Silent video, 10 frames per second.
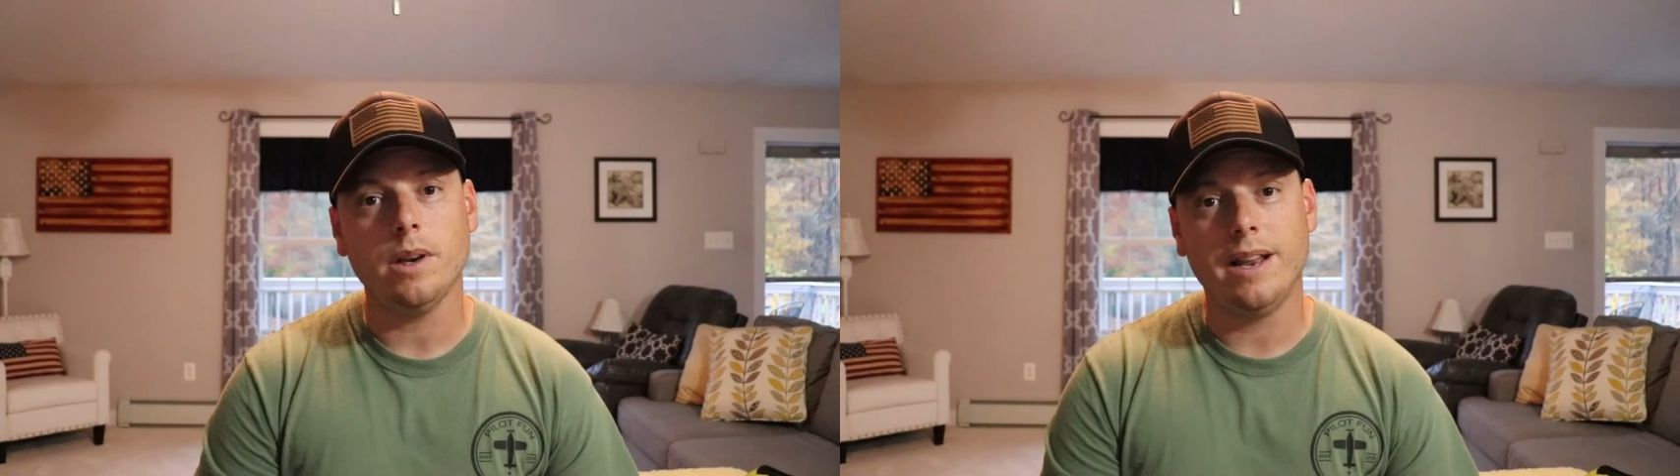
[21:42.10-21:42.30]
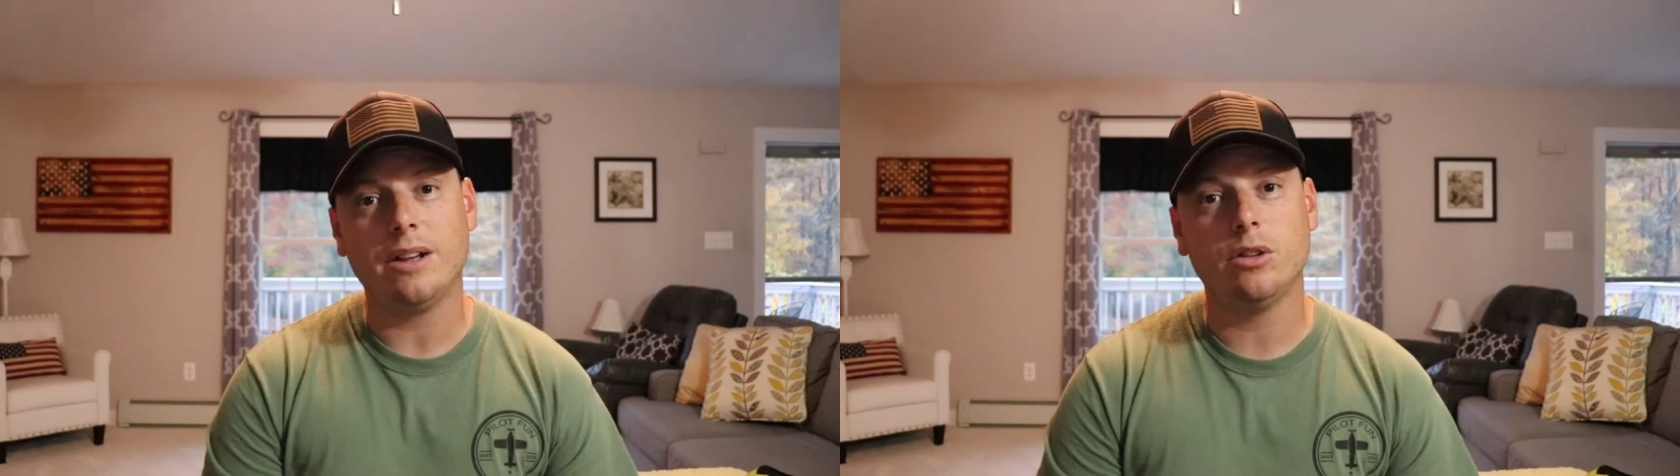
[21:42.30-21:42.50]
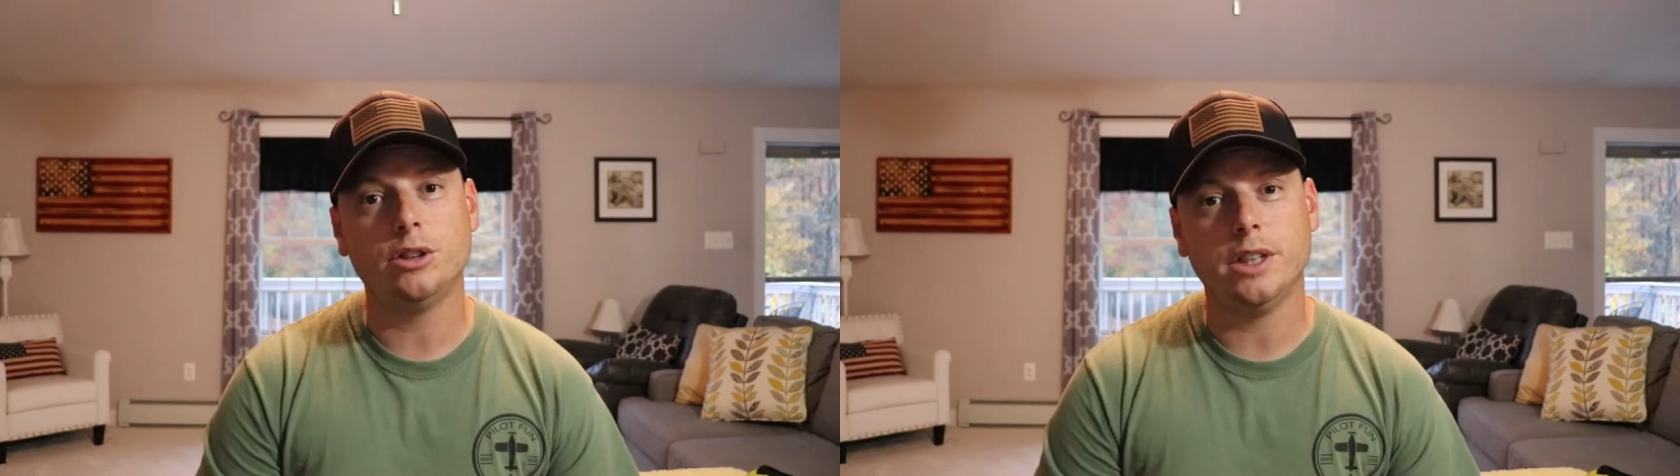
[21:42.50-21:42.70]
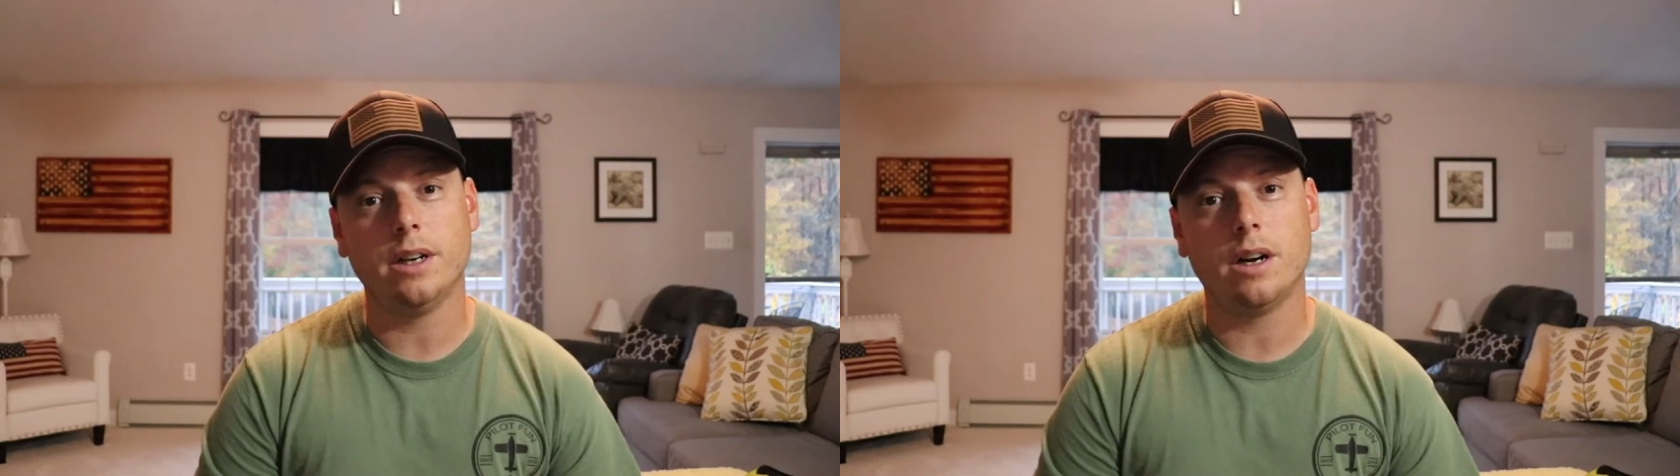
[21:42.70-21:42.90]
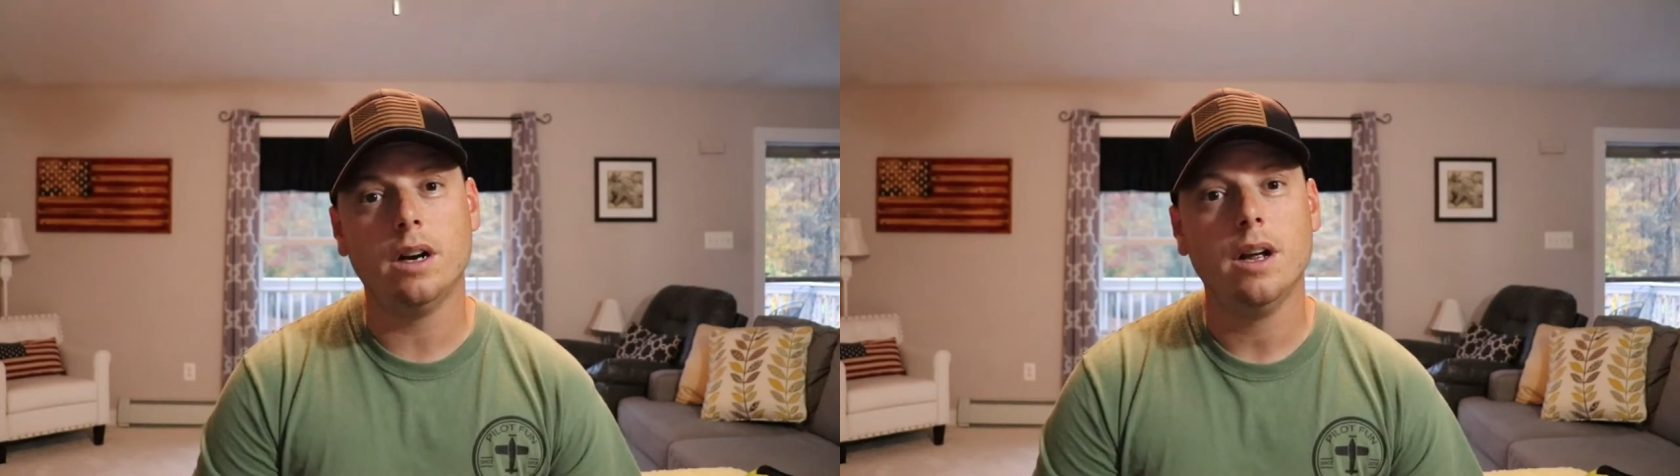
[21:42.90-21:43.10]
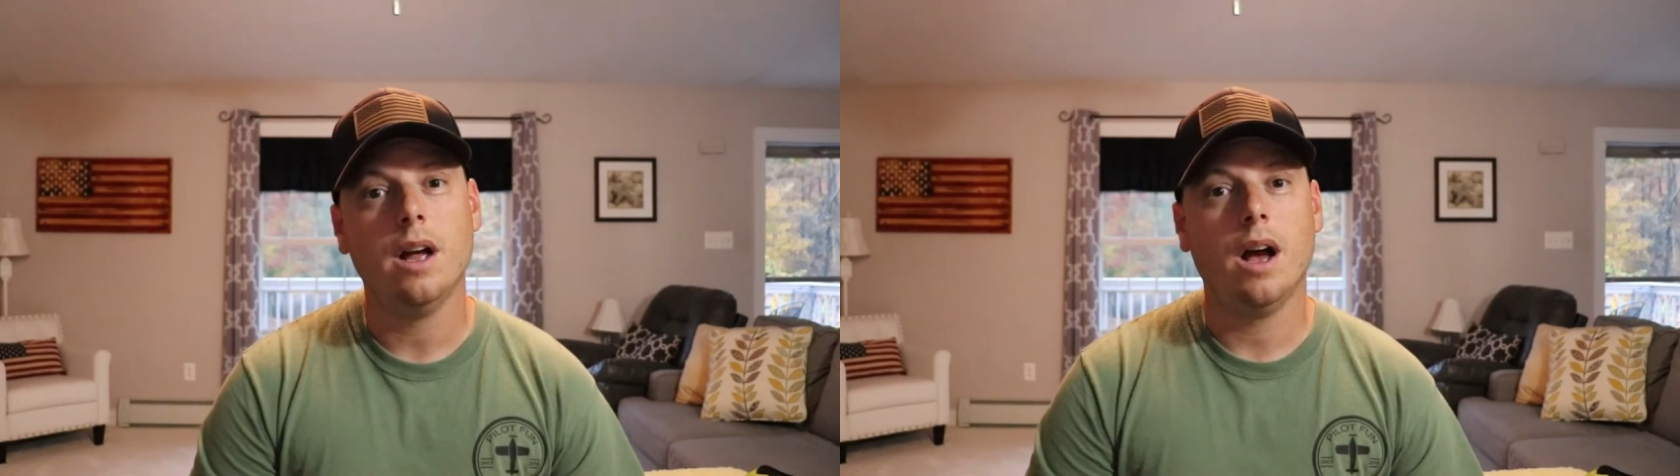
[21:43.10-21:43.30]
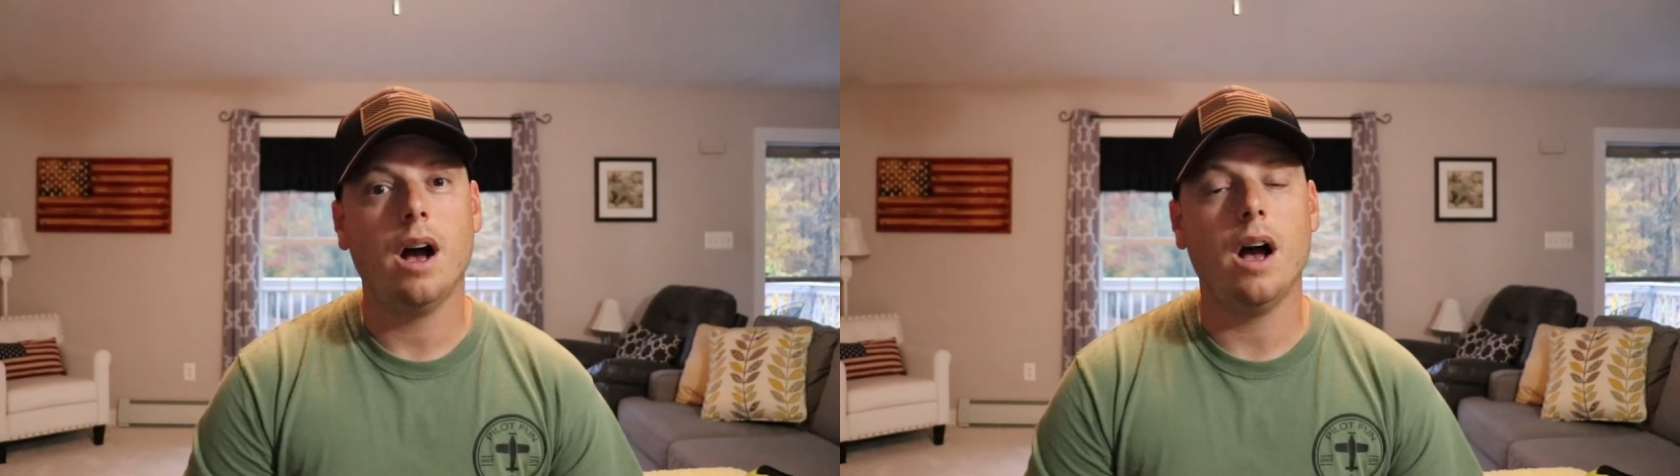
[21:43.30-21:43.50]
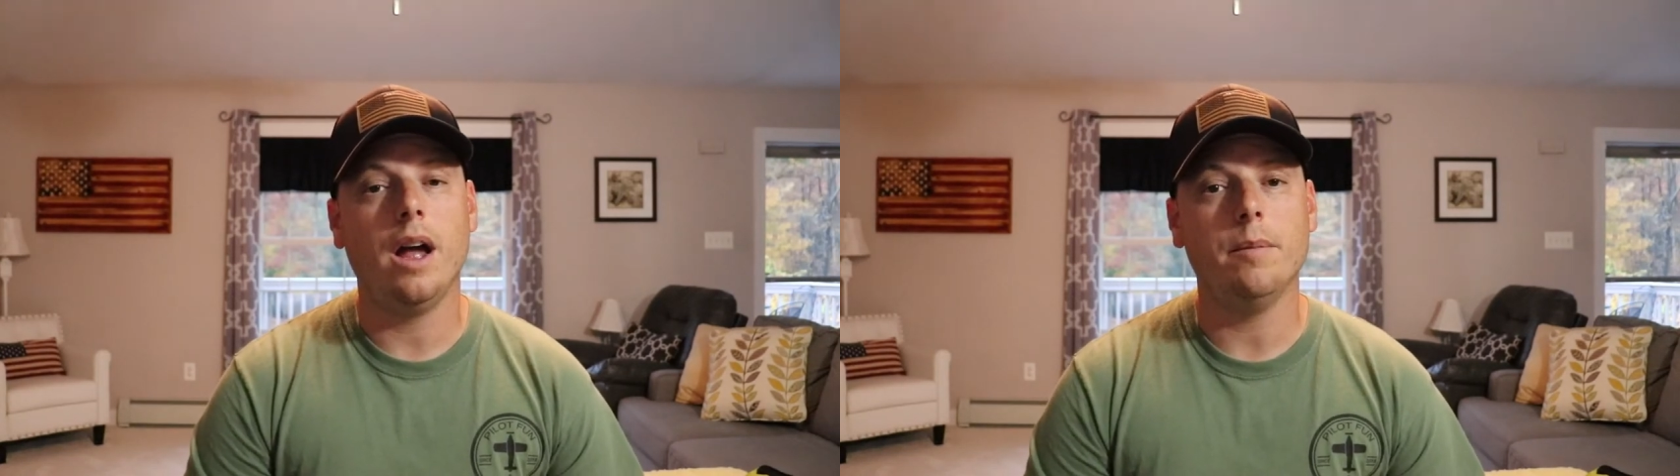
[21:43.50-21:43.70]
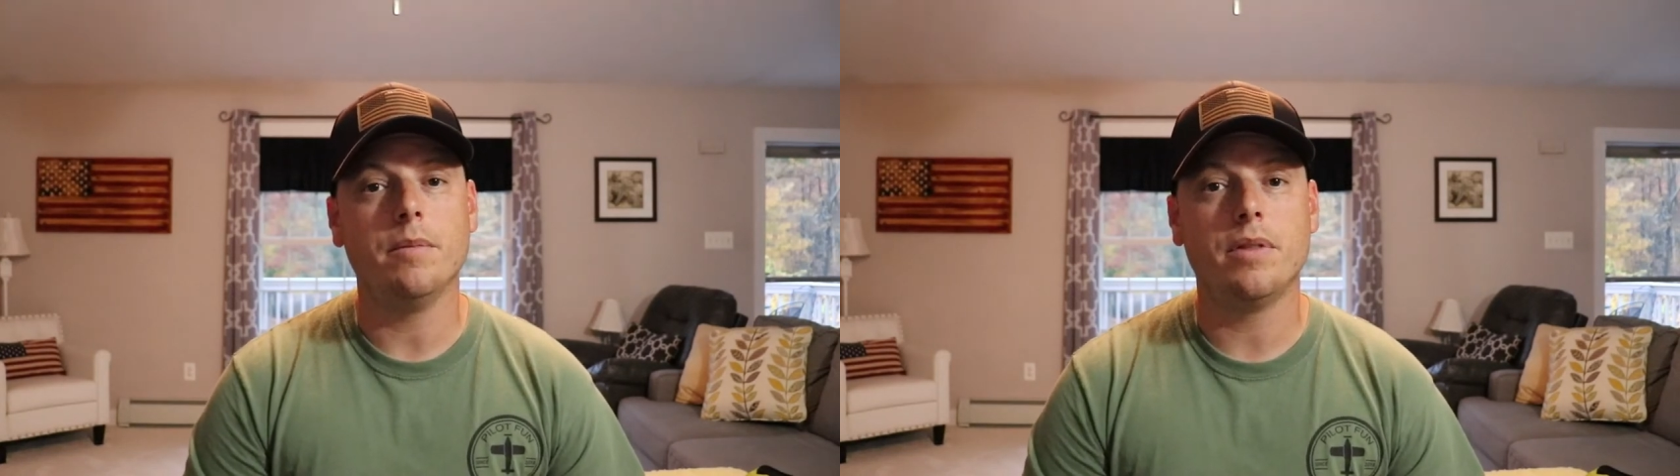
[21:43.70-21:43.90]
next year, I'm